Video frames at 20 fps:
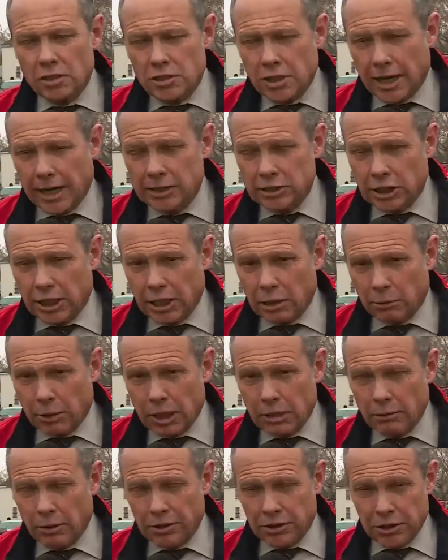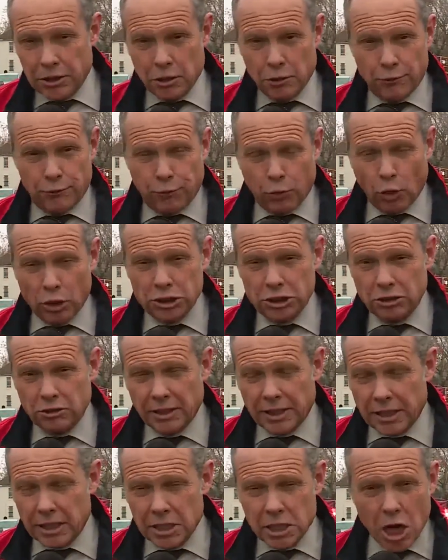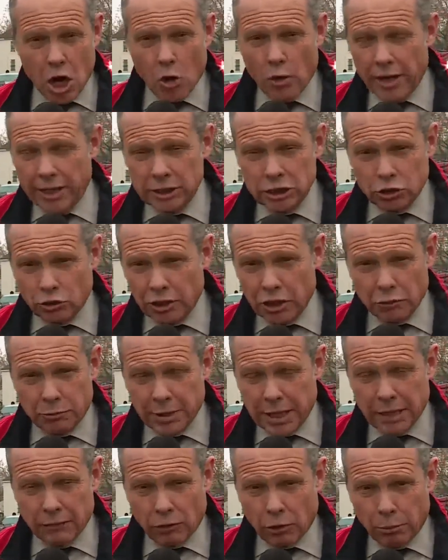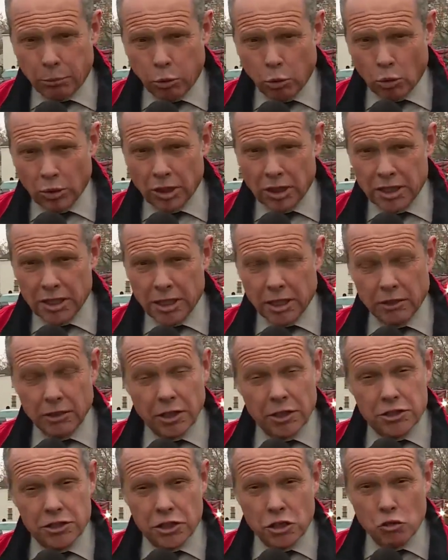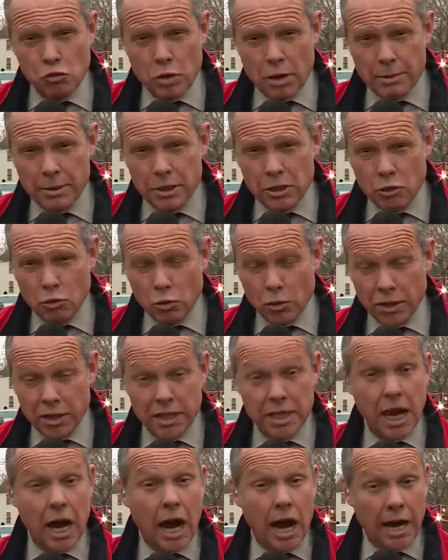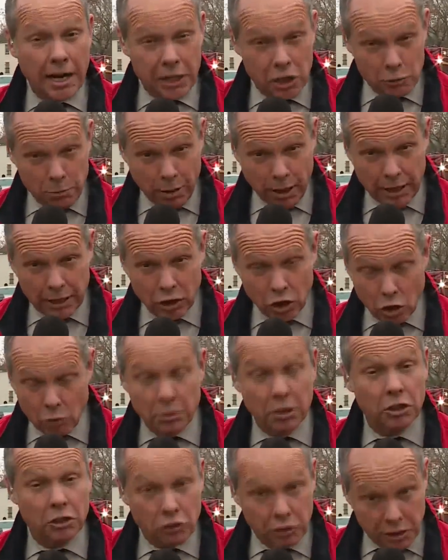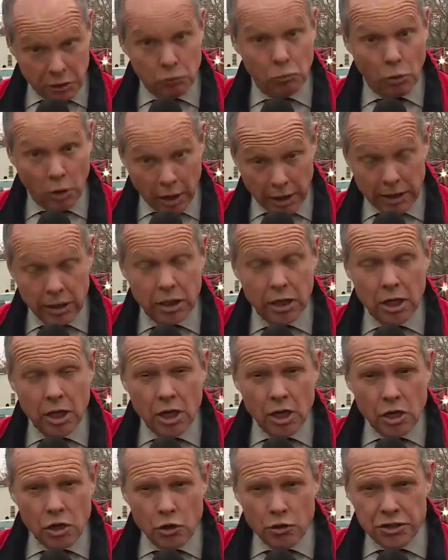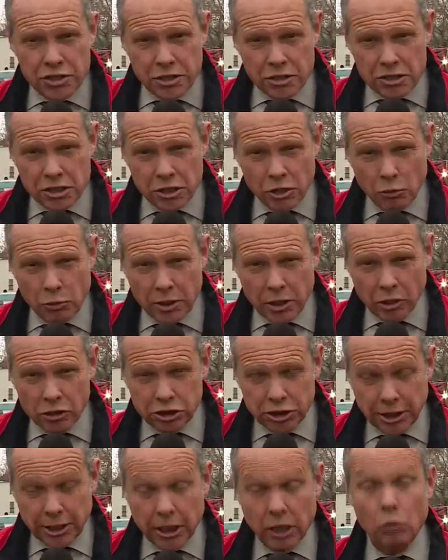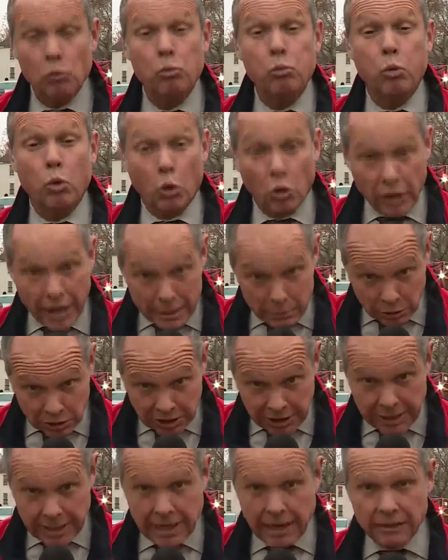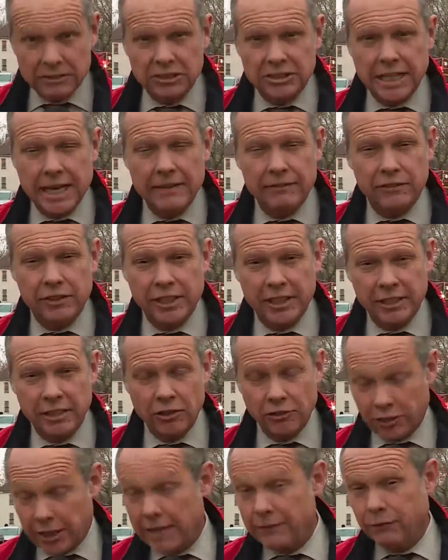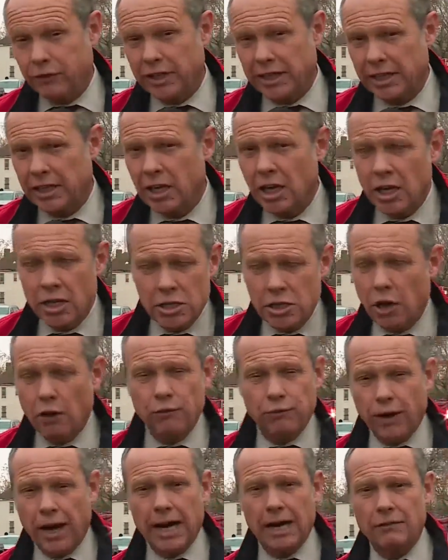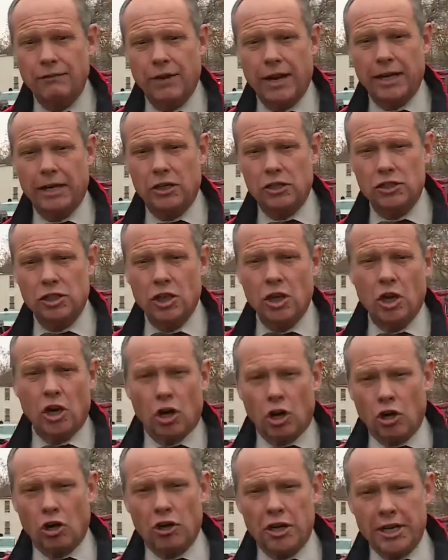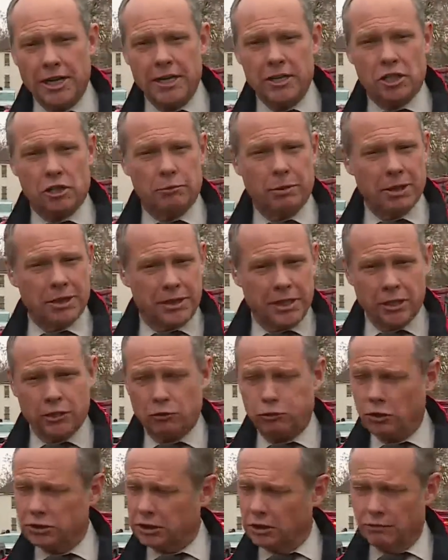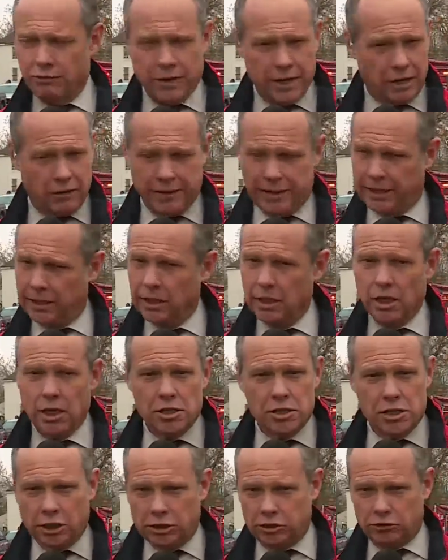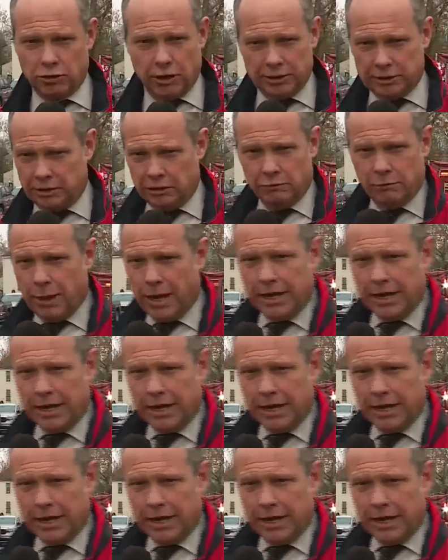Ty and John, good morning to both of you. Fortunately, no injuries being reported here. The two women who were in the occupied home, including one who uses a wheelchair, were able to get out safely. No firefighters hurt either, but this was a very destructive